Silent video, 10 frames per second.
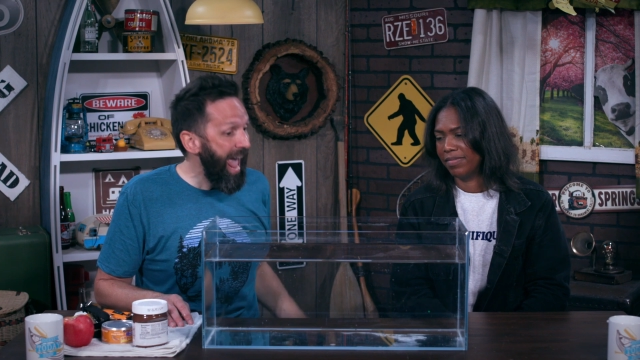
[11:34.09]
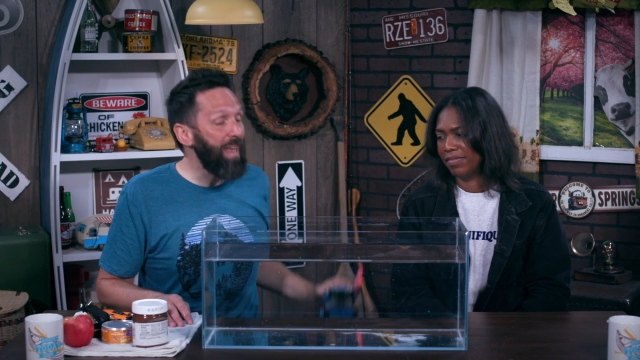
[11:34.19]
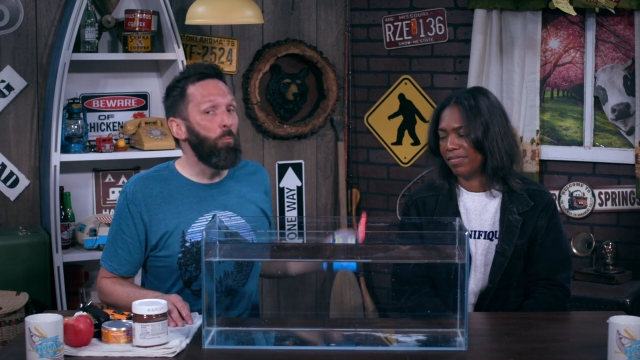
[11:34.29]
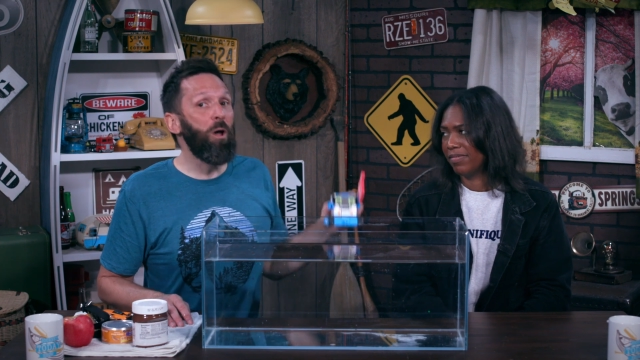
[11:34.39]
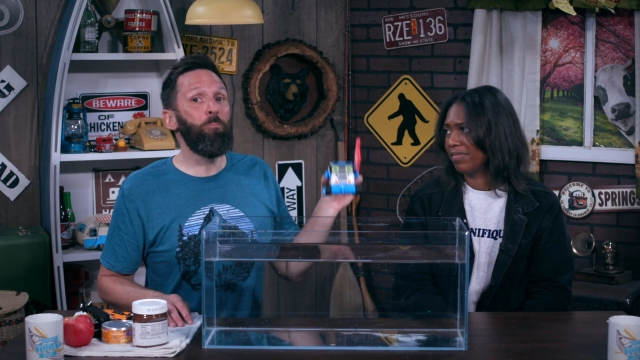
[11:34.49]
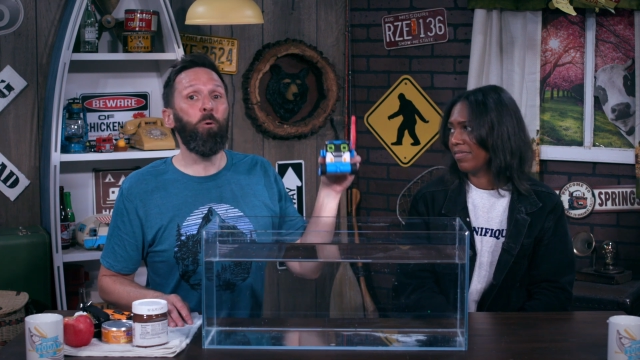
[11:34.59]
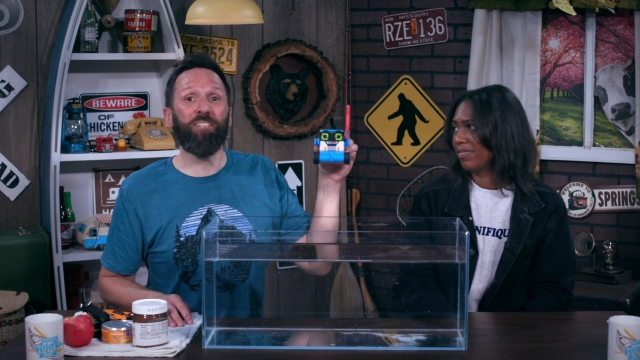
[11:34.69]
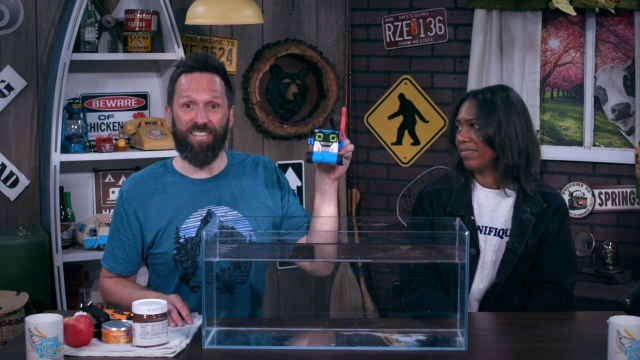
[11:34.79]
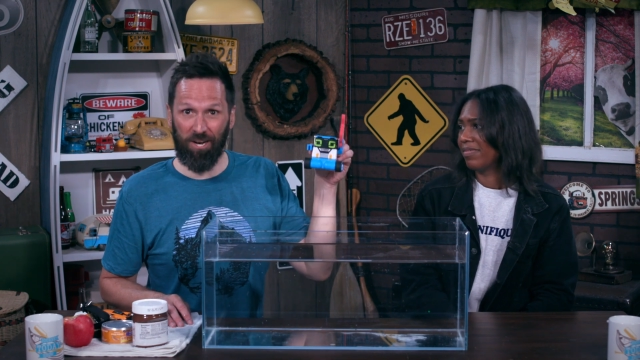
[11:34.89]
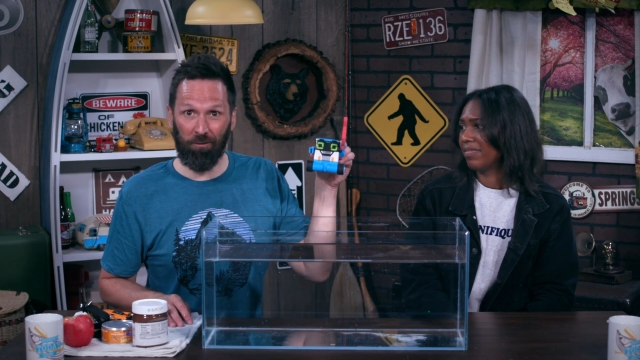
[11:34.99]
Speaker 1: and one more
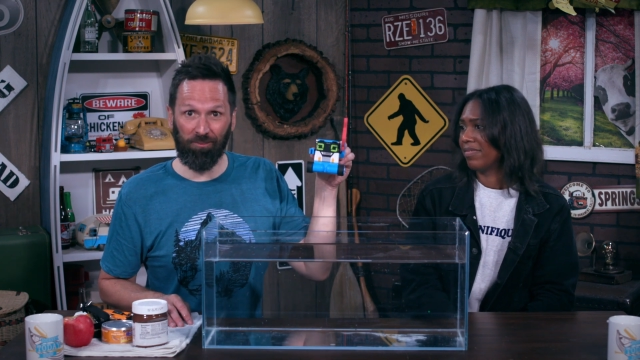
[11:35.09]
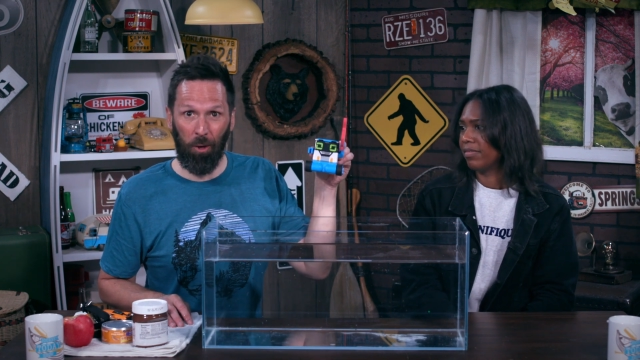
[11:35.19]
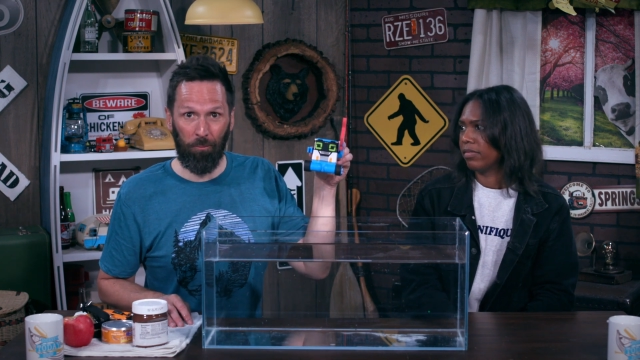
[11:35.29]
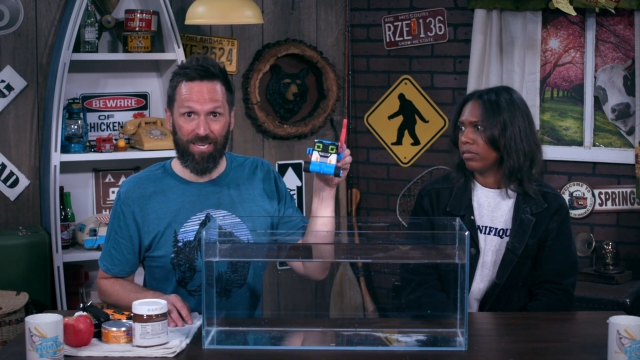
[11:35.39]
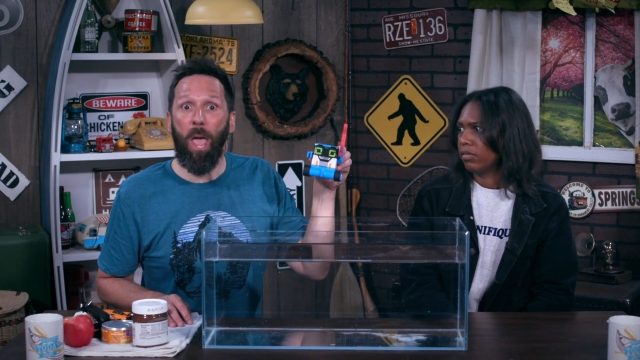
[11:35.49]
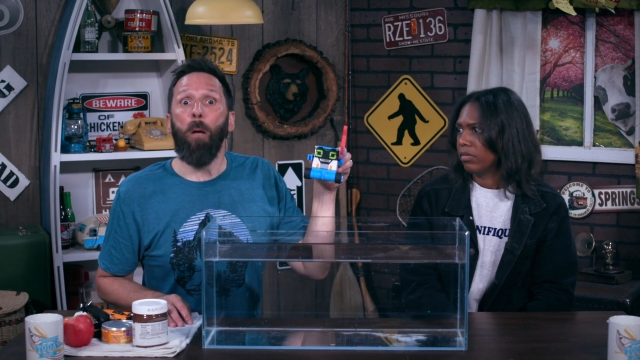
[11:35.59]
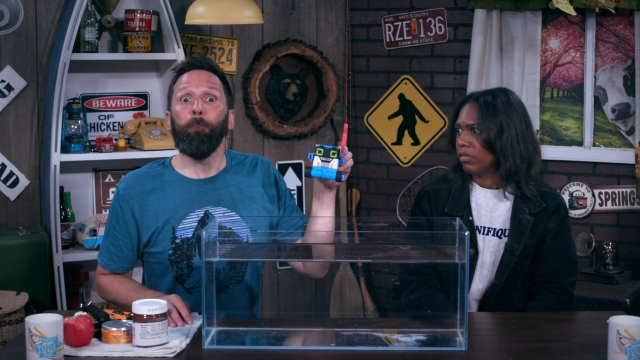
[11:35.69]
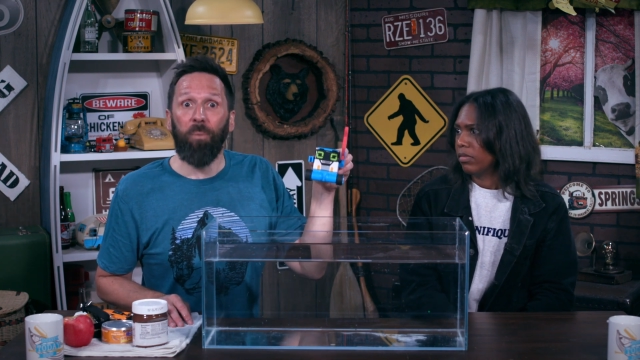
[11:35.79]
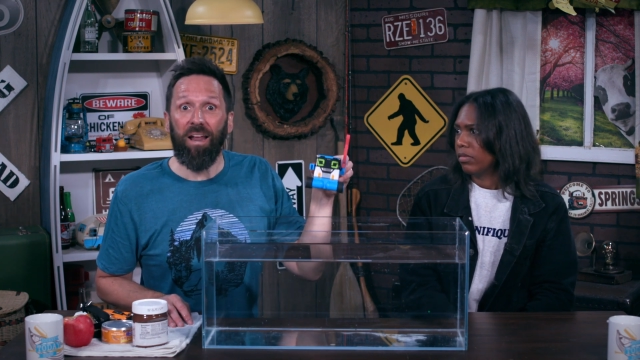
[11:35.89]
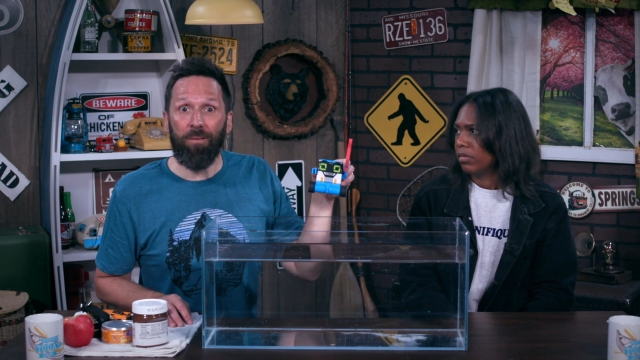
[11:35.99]
sink or float.
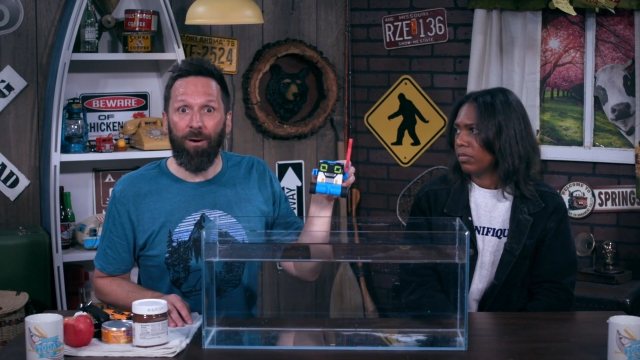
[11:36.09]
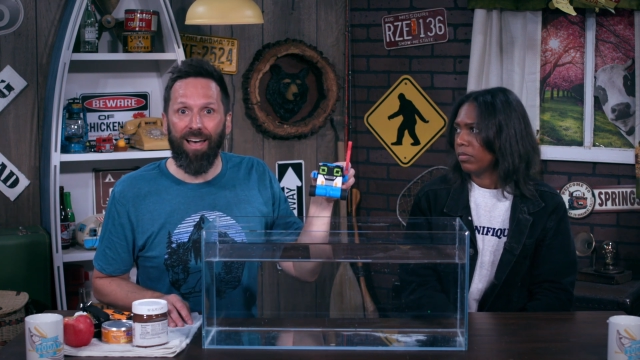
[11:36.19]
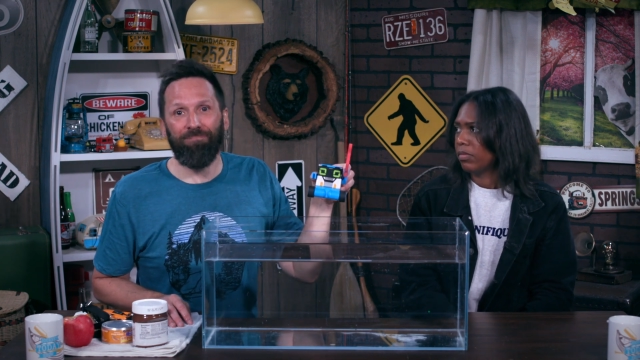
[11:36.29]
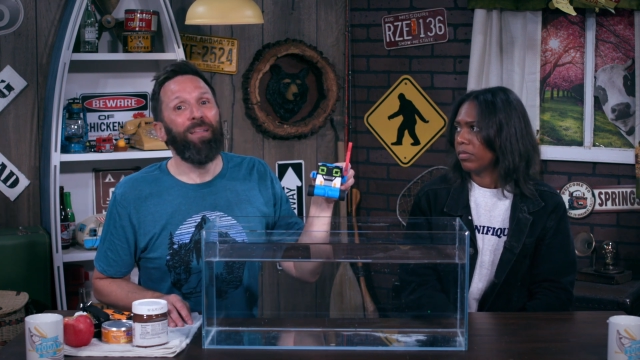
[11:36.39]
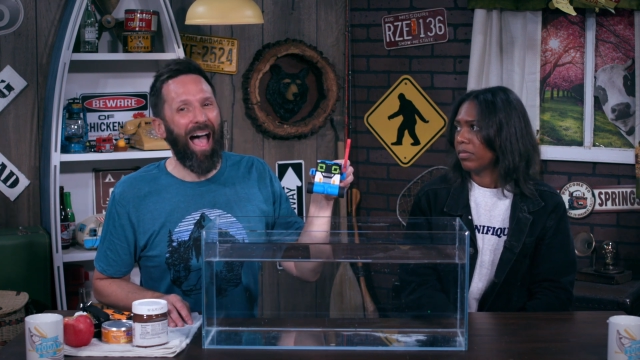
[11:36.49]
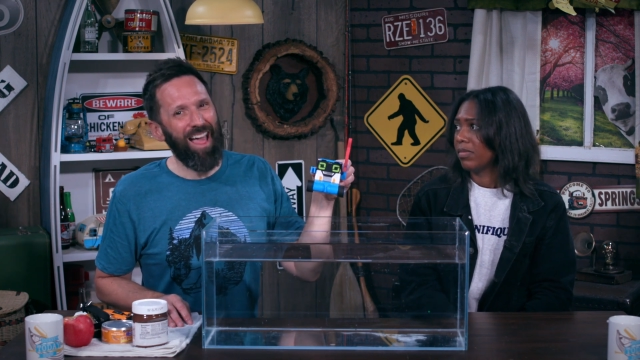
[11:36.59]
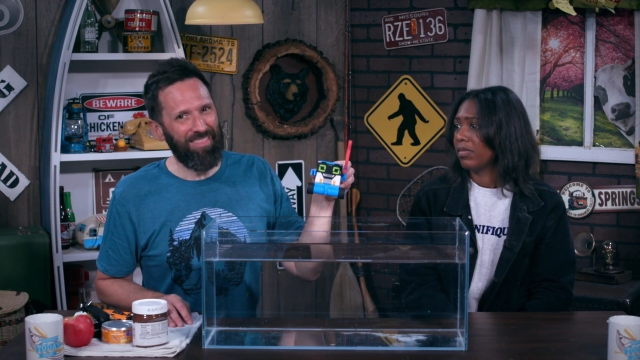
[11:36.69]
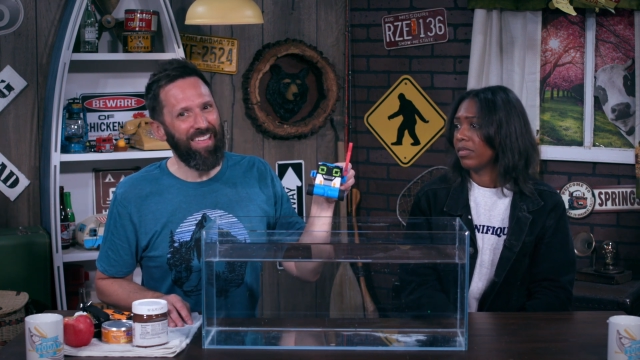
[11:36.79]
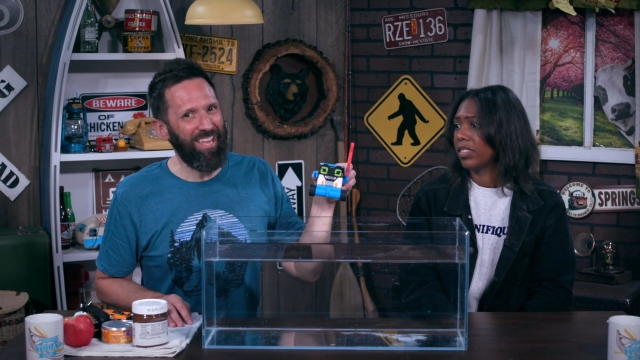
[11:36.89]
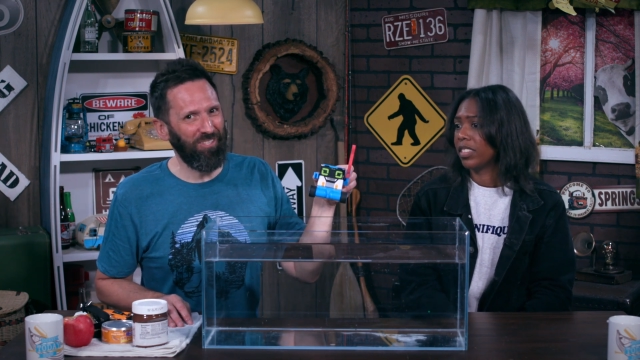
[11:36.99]
Buddy Bot. I
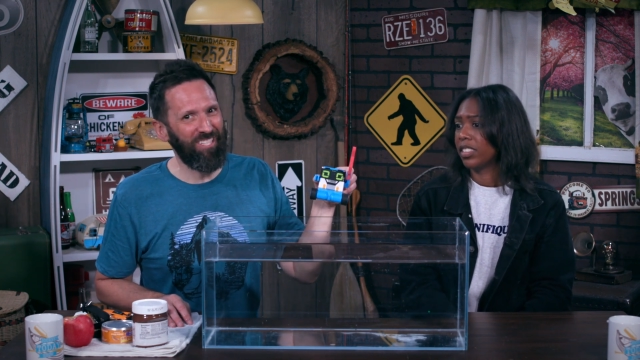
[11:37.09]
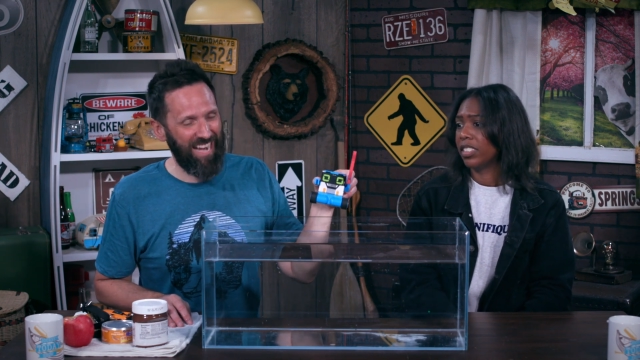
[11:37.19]
think he'll